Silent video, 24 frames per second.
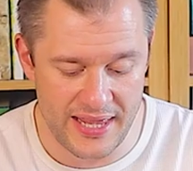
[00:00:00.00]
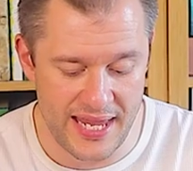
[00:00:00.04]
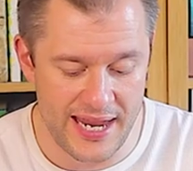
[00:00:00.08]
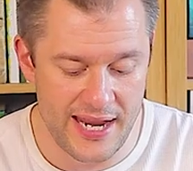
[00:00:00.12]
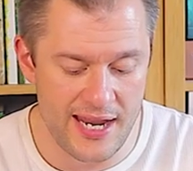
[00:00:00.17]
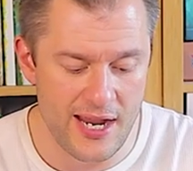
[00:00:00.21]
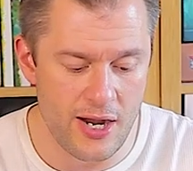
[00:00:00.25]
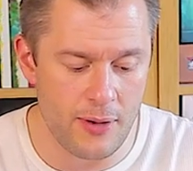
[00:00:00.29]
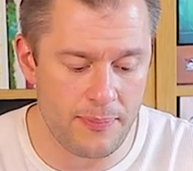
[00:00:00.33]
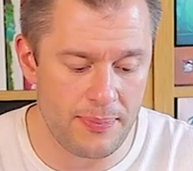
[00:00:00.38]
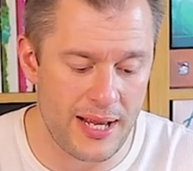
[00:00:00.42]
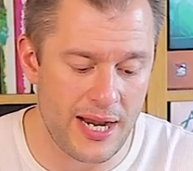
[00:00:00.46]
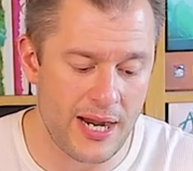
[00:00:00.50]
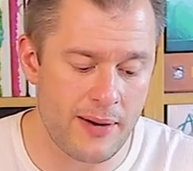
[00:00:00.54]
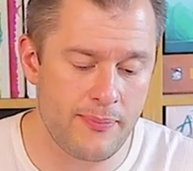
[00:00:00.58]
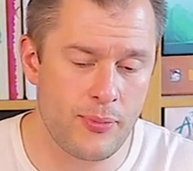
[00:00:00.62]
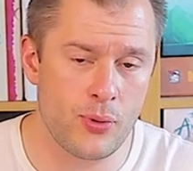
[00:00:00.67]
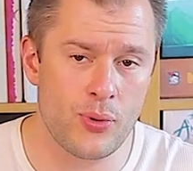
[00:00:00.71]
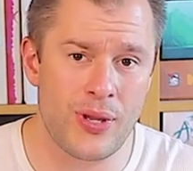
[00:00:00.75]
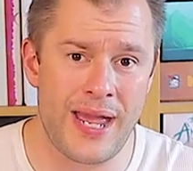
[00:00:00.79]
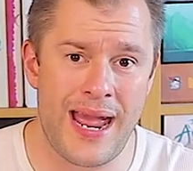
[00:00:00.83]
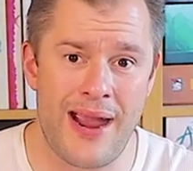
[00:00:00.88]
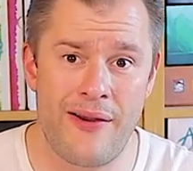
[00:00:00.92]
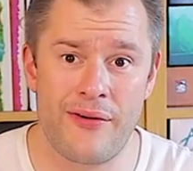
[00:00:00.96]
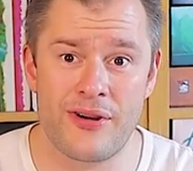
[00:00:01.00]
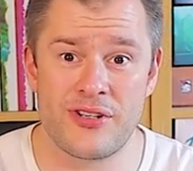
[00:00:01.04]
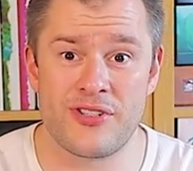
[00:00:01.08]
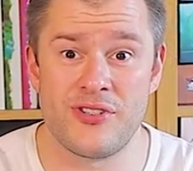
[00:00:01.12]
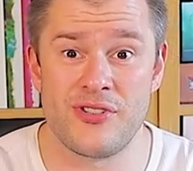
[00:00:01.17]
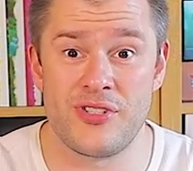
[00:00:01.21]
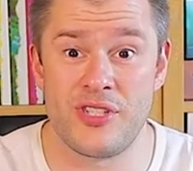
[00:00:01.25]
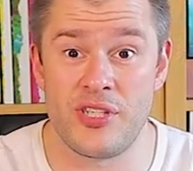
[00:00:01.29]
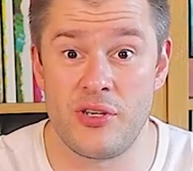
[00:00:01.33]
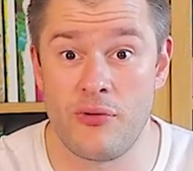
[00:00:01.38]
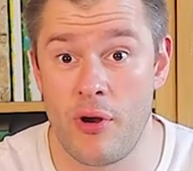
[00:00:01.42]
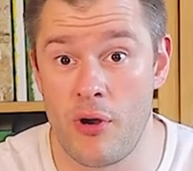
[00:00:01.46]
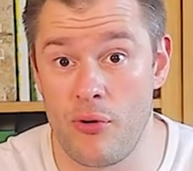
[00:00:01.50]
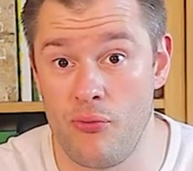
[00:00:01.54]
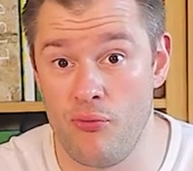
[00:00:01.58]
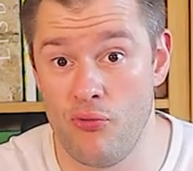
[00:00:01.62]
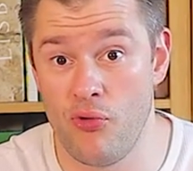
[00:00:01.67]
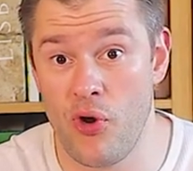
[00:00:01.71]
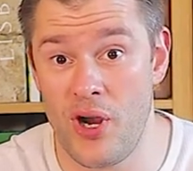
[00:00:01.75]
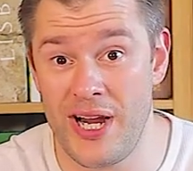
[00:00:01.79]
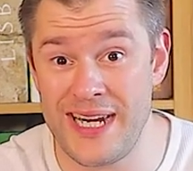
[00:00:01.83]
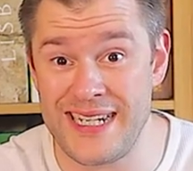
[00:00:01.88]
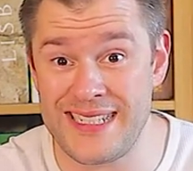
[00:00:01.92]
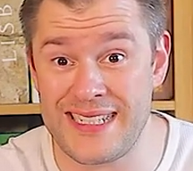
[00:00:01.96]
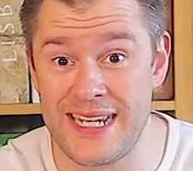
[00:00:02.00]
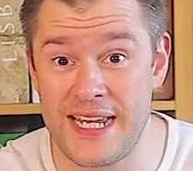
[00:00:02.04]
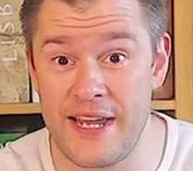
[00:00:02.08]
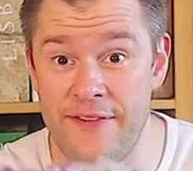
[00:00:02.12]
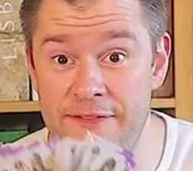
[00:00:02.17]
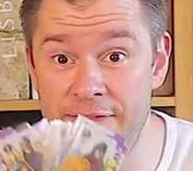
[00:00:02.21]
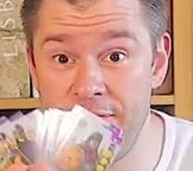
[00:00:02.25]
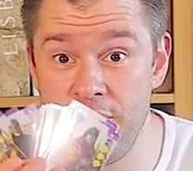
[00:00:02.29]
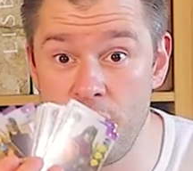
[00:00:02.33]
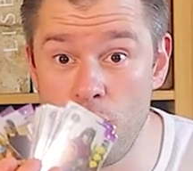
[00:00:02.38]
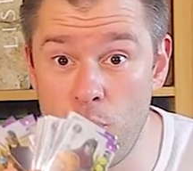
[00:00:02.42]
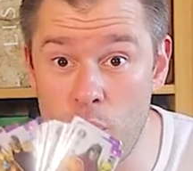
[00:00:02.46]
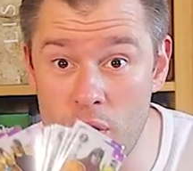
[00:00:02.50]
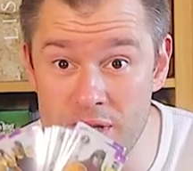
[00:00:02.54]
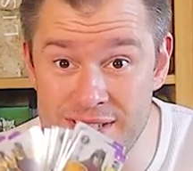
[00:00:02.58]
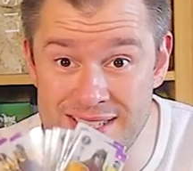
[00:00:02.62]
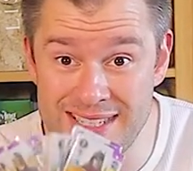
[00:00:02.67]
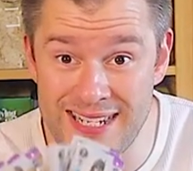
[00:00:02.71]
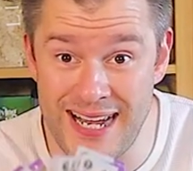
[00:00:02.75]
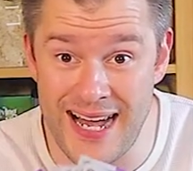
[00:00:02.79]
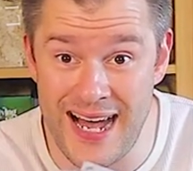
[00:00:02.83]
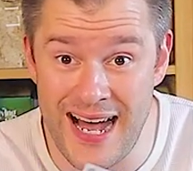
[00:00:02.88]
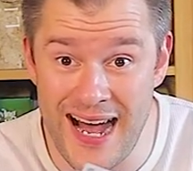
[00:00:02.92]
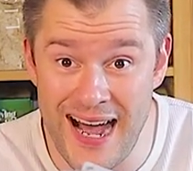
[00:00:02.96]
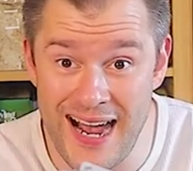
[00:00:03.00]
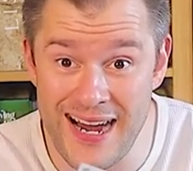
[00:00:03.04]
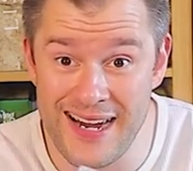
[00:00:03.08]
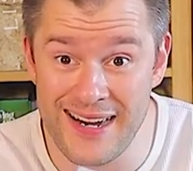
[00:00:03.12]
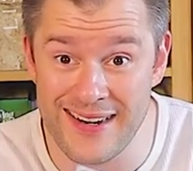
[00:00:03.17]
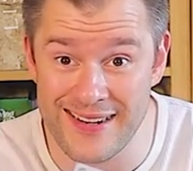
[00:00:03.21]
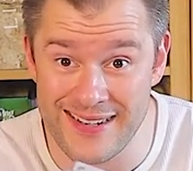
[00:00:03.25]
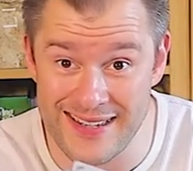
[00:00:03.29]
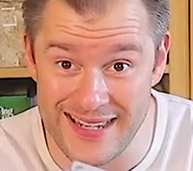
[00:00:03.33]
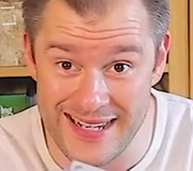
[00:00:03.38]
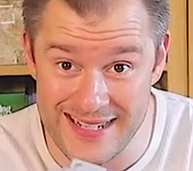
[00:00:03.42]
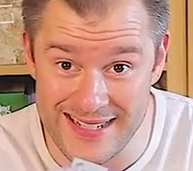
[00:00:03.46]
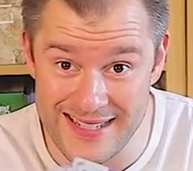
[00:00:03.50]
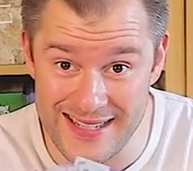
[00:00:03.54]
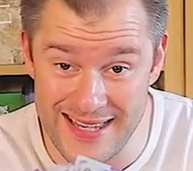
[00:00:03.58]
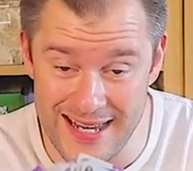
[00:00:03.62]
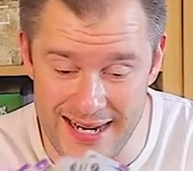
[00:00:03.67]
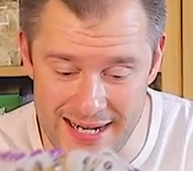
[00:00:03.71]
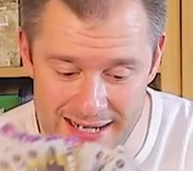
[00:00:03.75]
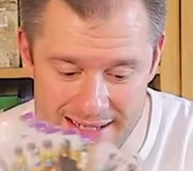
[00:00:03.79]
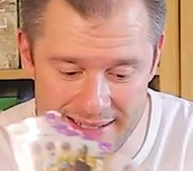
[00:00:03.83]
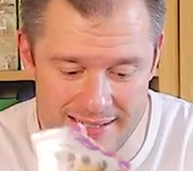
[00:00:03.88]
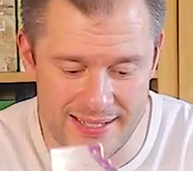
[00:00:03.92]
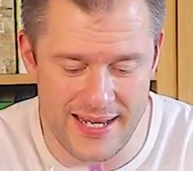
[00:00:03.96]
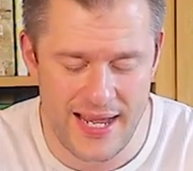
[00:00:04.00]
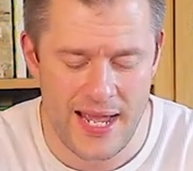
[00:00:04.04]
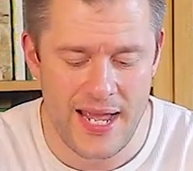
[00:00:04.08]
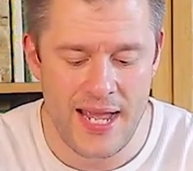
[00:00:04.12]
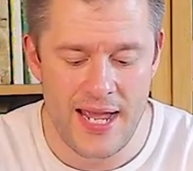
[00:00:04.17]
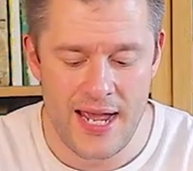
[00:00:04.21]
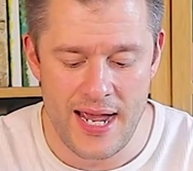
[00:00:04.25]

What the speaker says: They are playable characters in their own right if you want to hire these things.